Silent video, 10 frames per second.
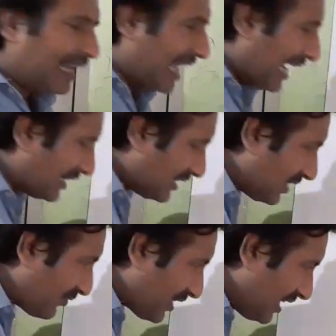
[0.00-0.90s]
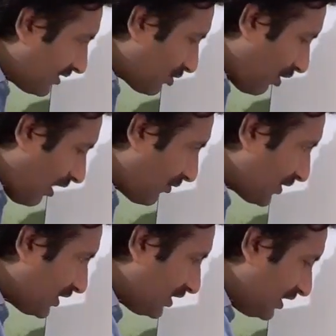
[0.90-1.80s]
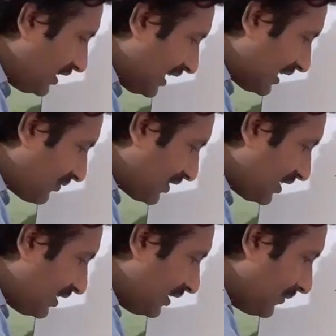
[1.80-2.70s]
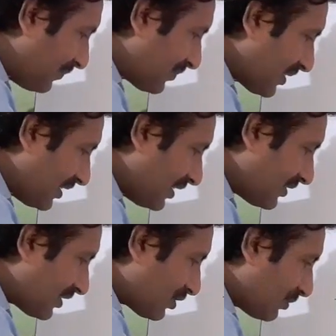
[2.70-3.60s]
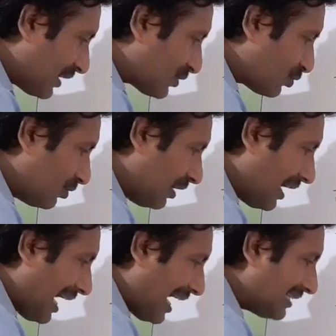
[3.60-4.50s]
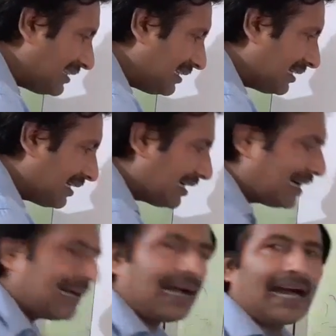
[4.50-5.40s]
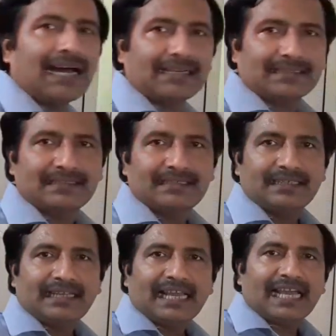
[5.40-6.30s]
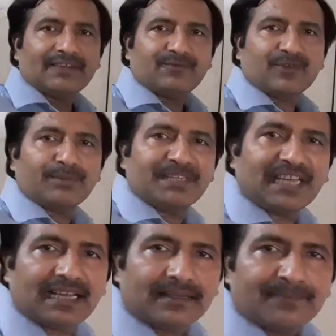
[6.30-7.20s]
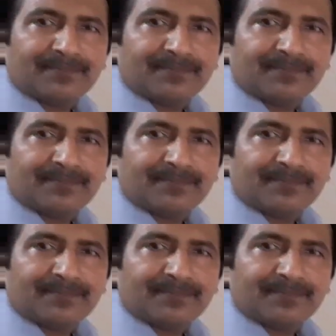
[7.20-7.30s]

and difference of E and V is equal to IR. And from here